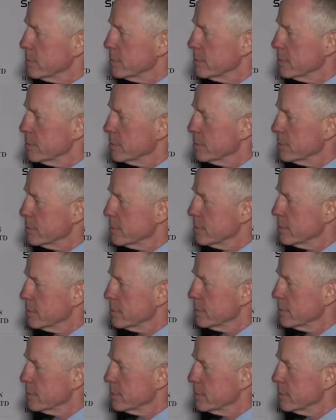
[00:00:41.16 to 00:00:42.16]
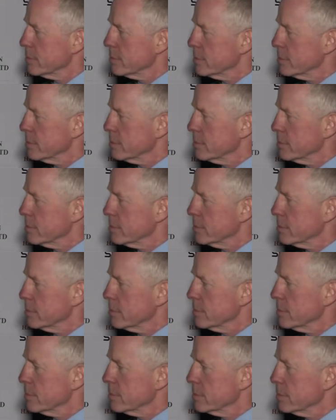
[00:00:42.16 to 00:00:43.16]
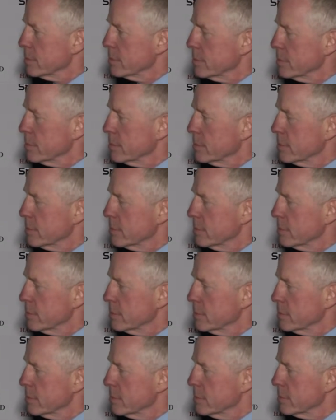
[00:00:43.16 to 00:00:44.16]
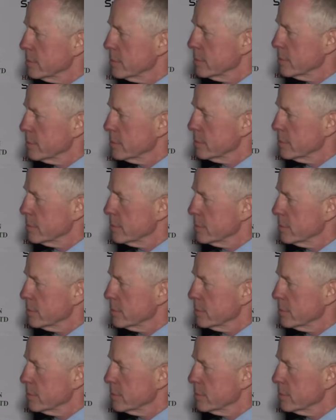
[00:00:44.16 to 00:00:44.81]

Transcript: No words are spoken by the person on screen.